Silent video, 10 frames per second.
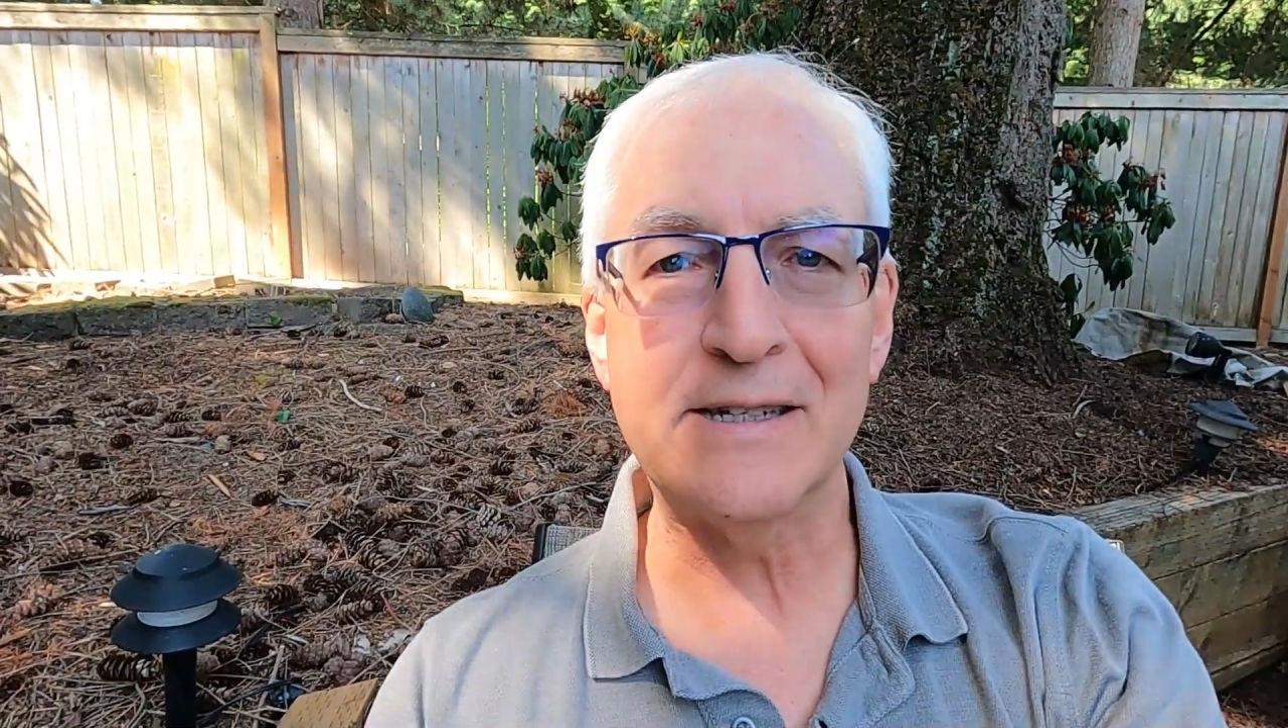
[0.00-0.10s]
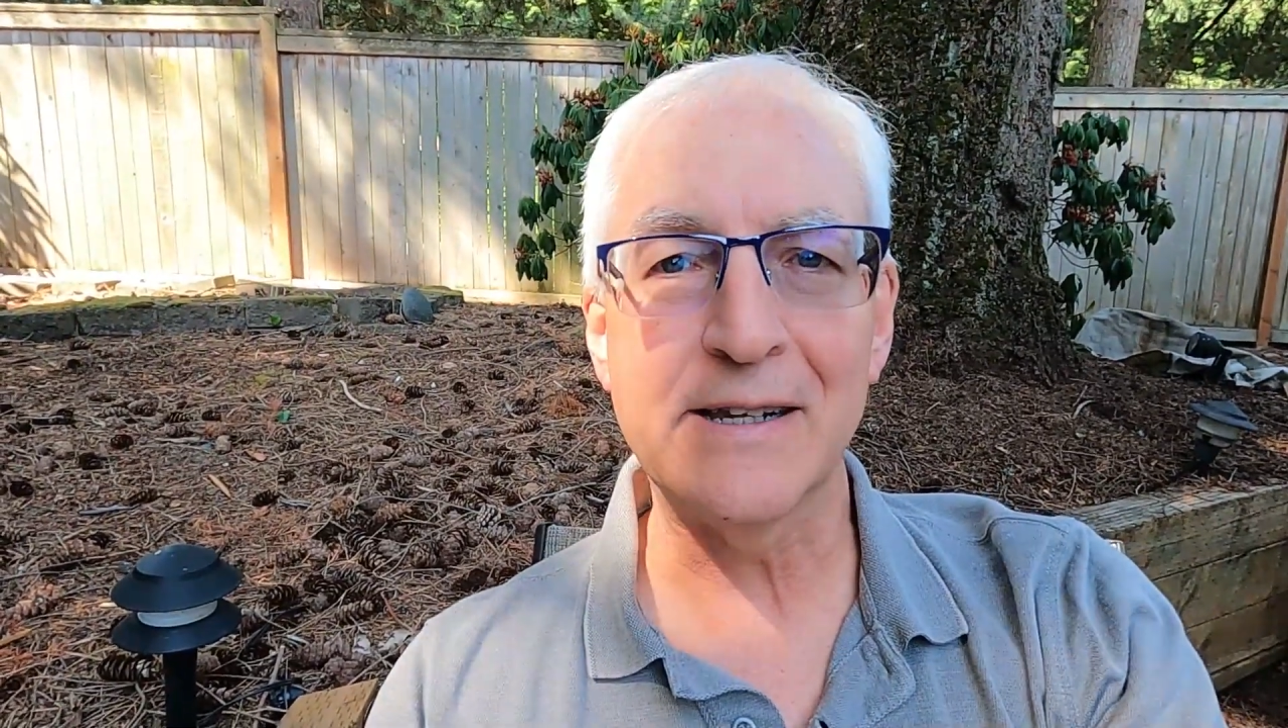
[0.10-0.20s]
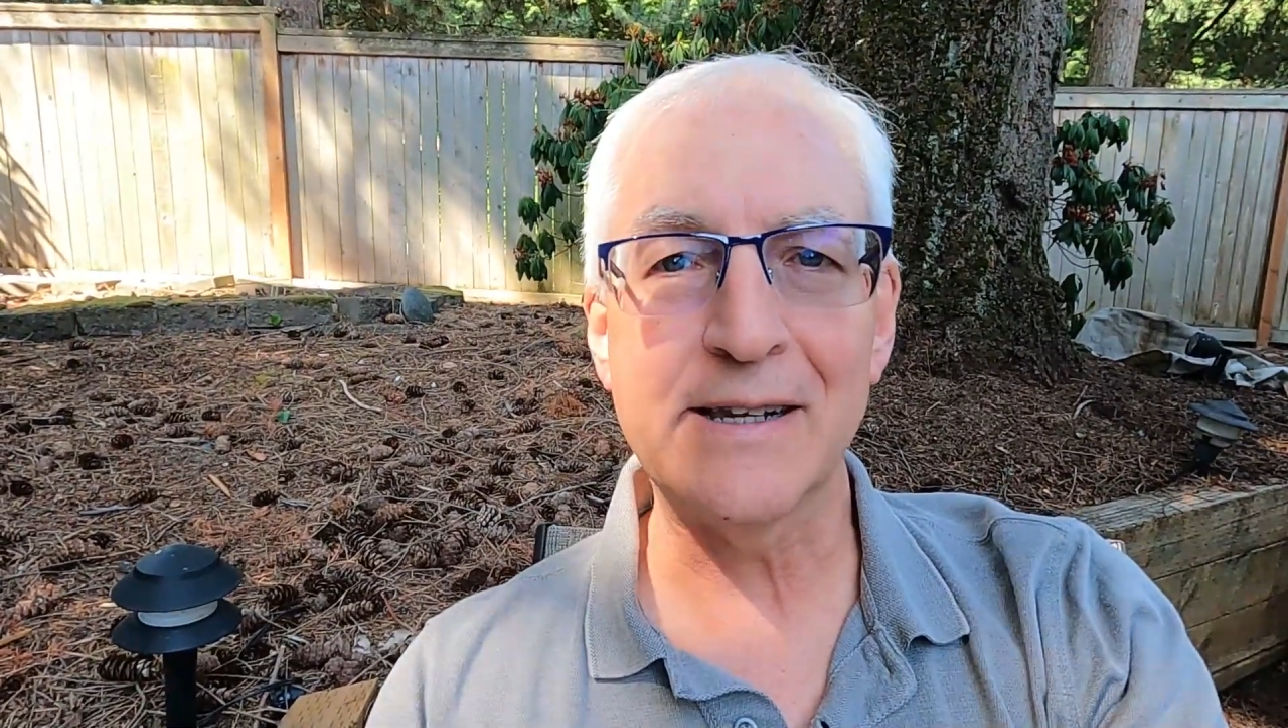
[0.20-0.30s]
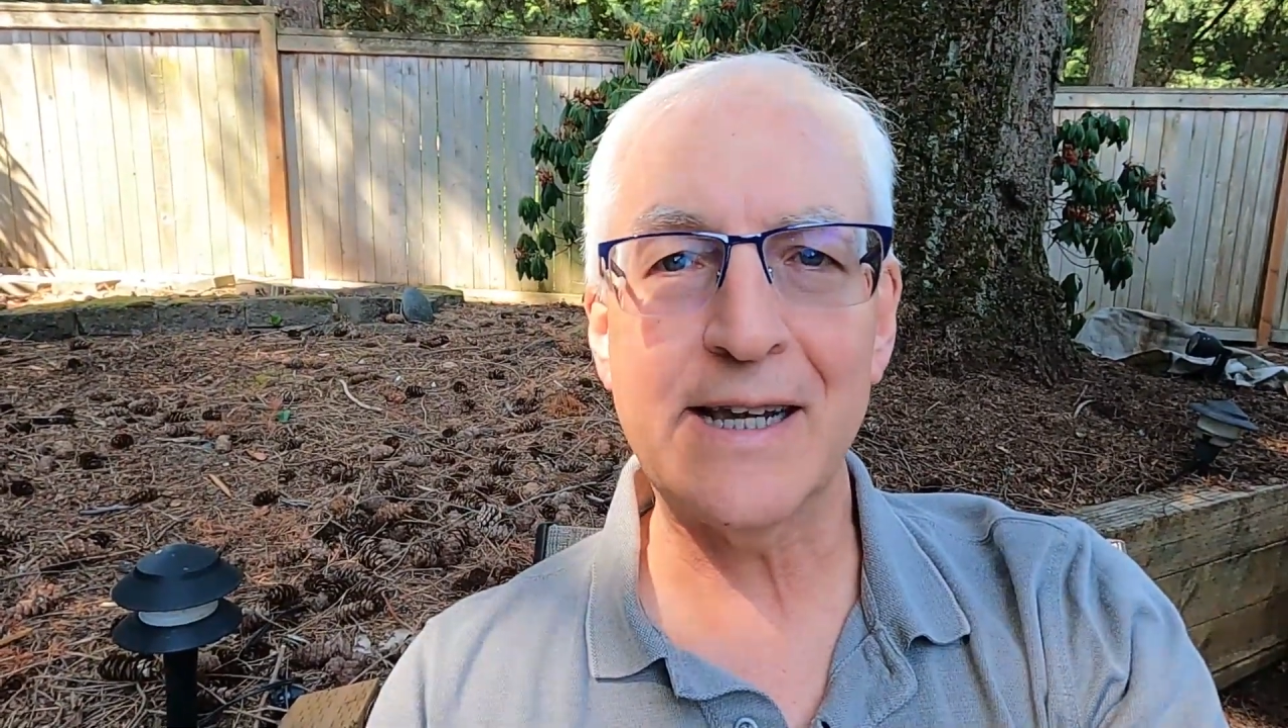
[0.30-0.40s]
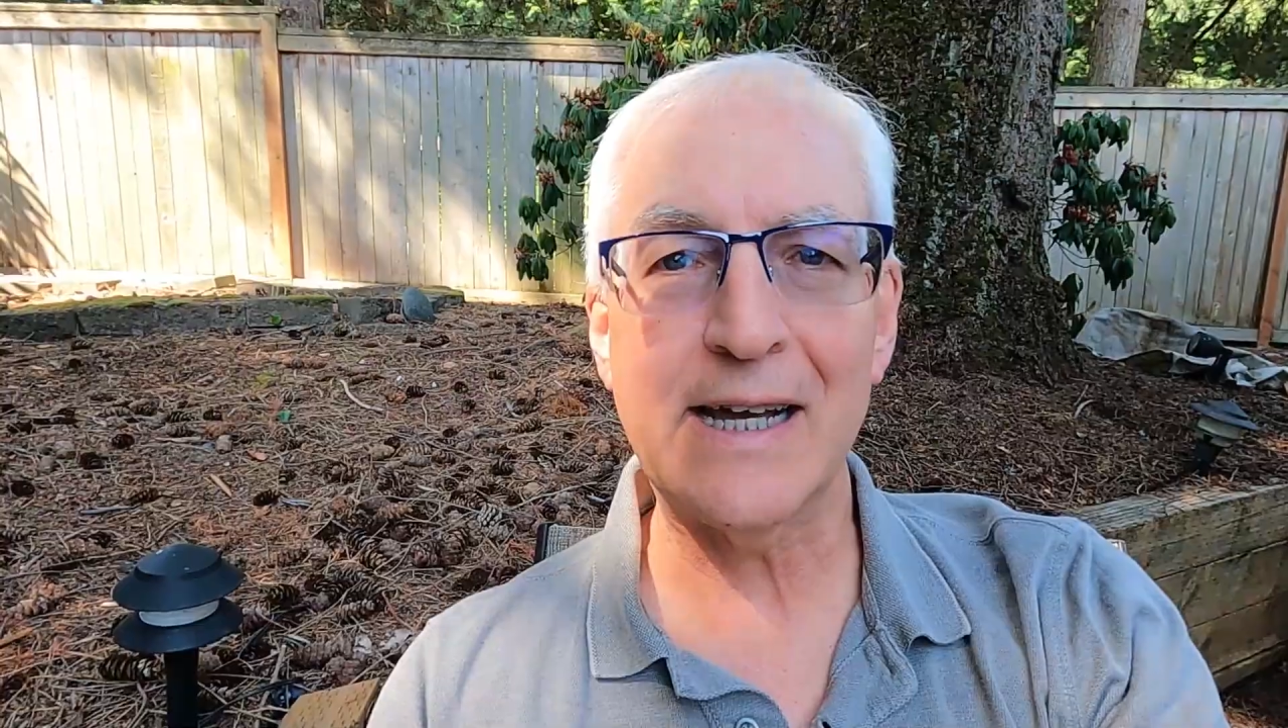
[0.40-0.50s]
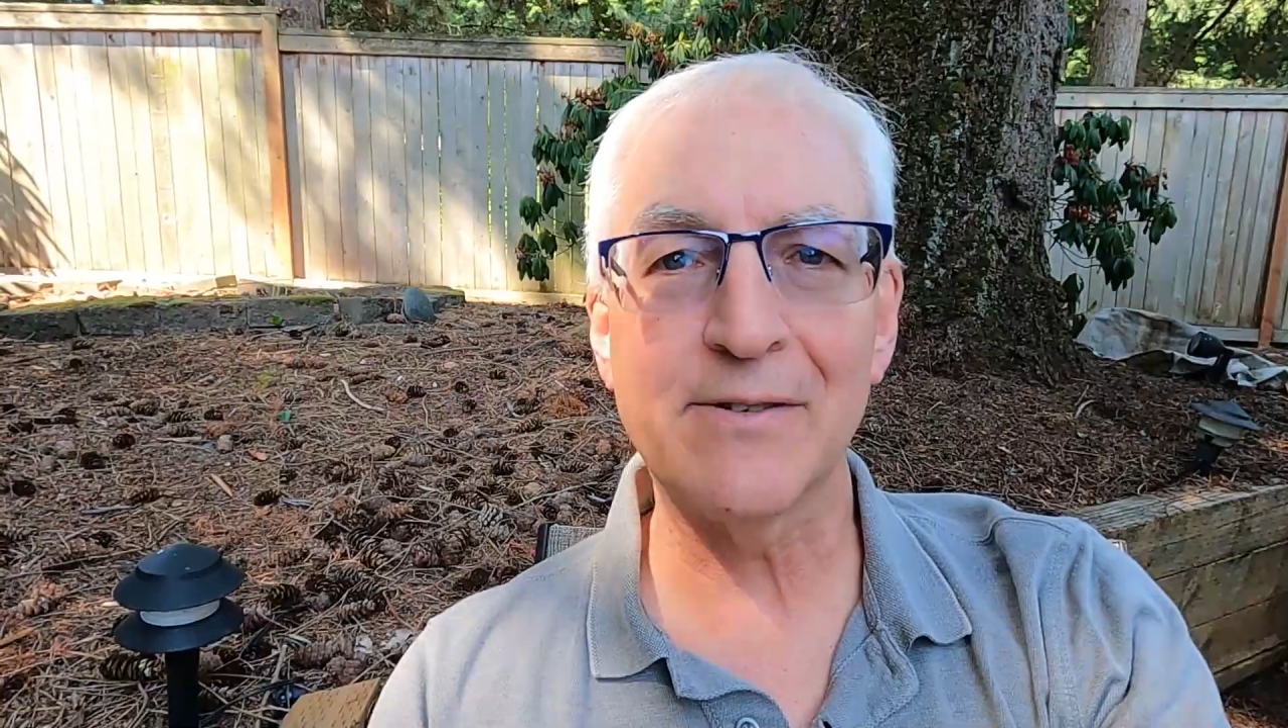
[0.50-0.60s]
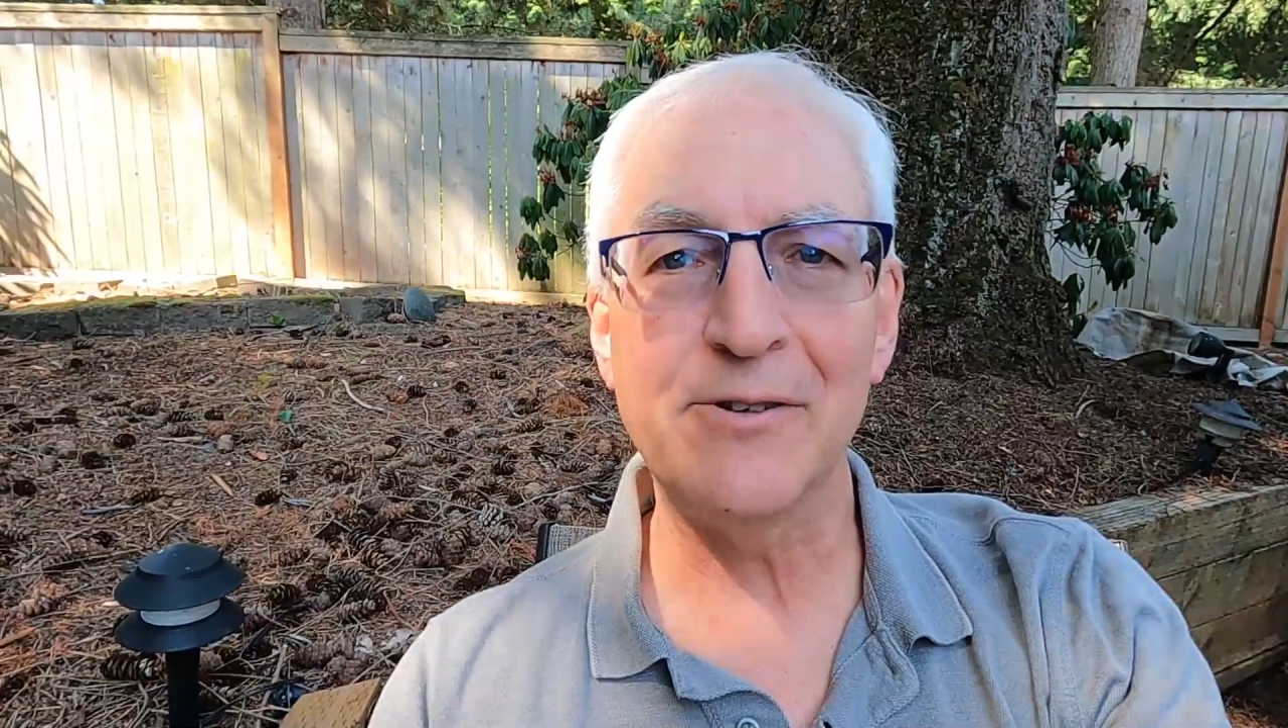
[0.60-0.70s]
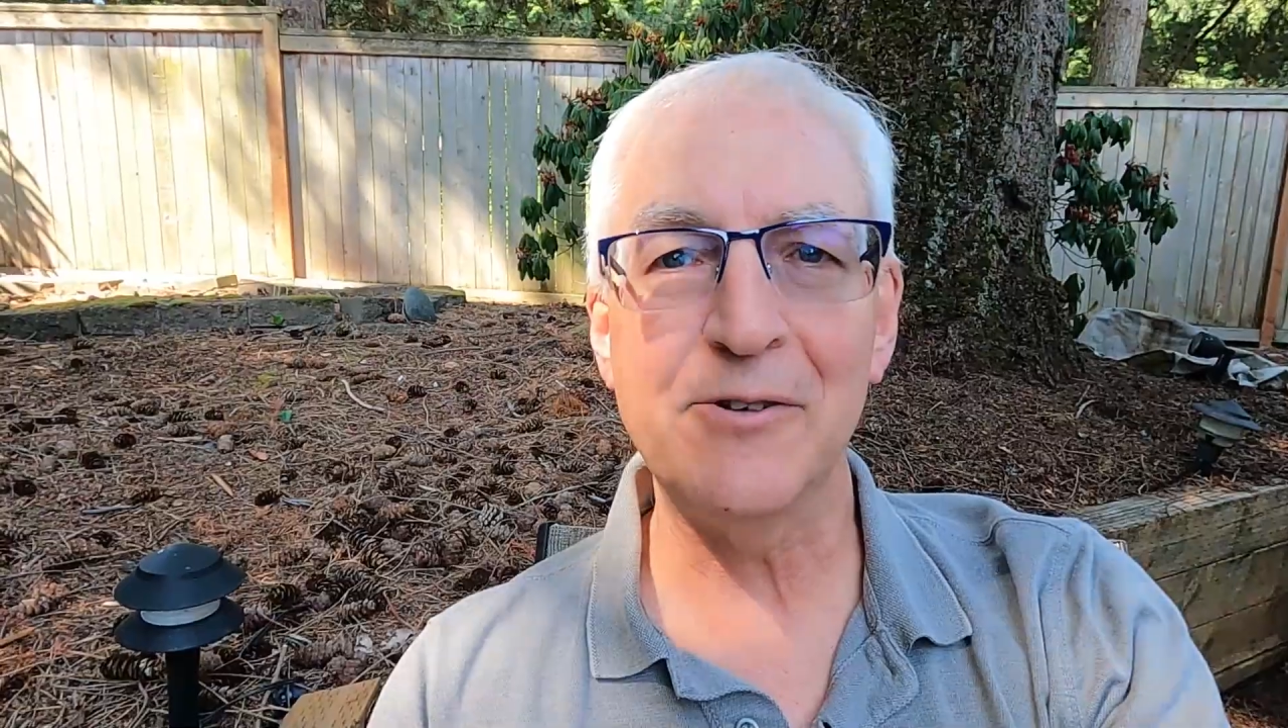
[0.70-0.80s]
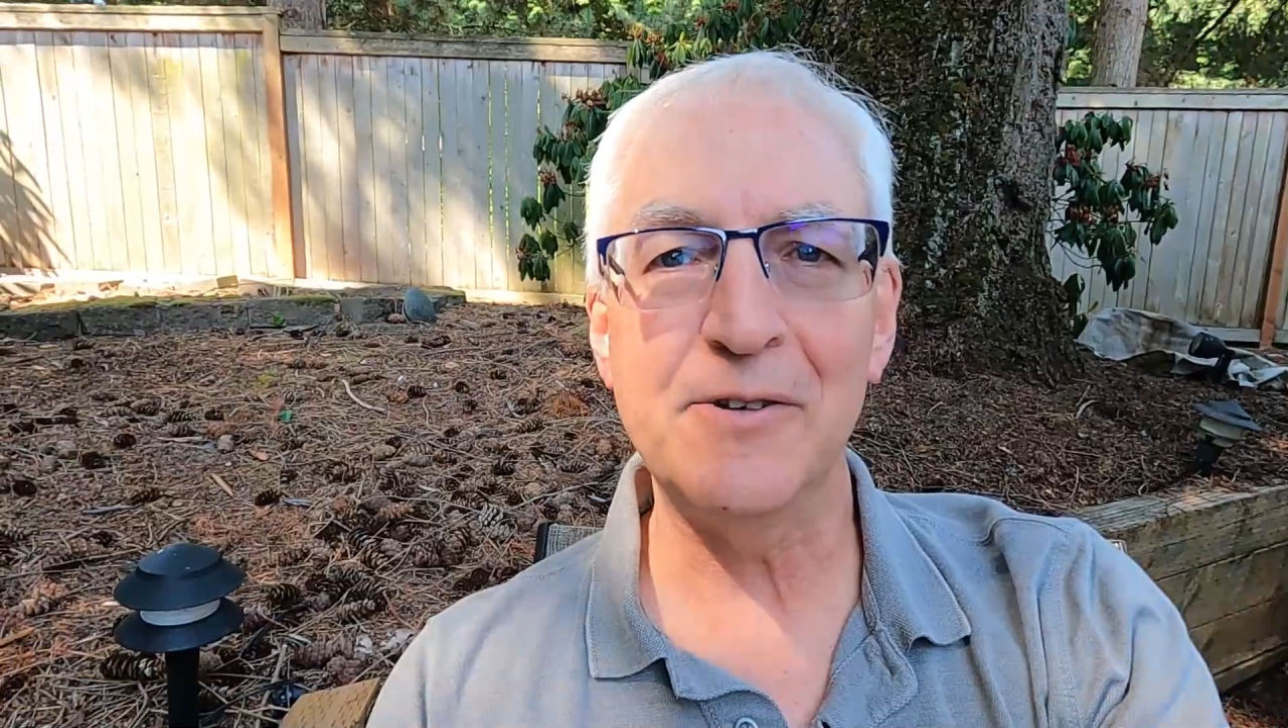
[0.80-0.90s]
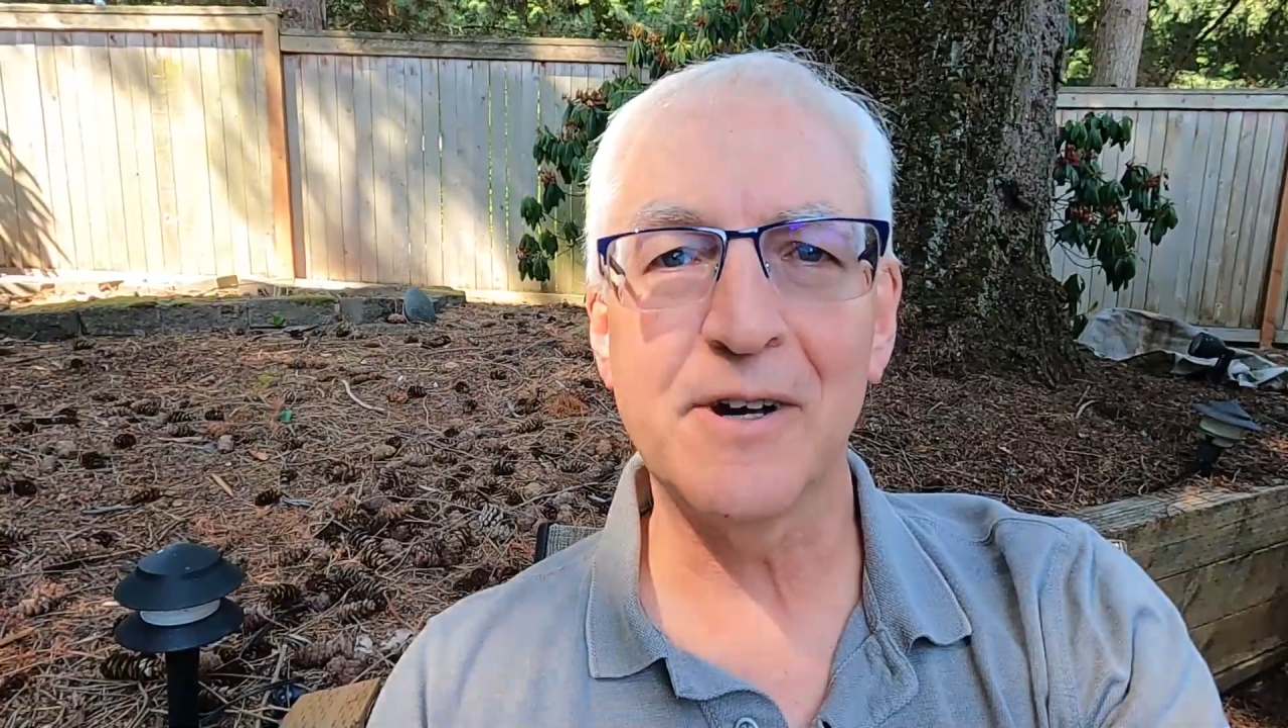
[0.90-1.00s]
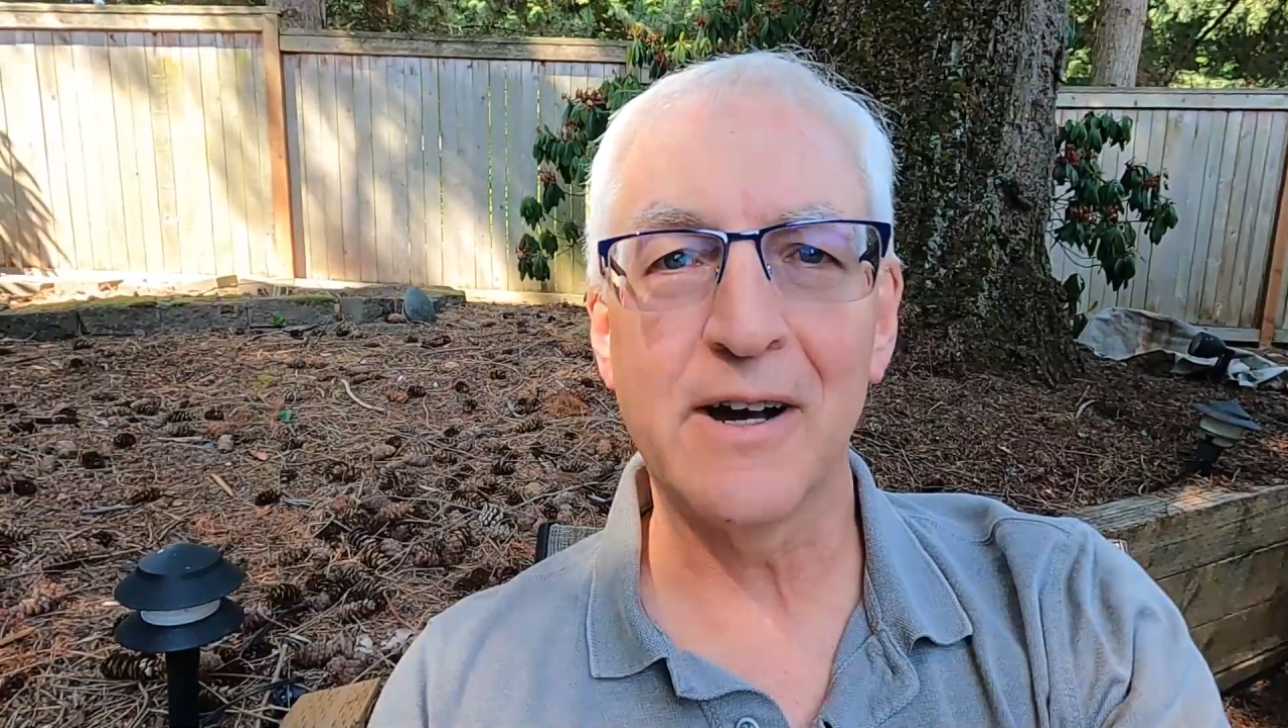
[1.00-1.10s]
Sunday afternoon,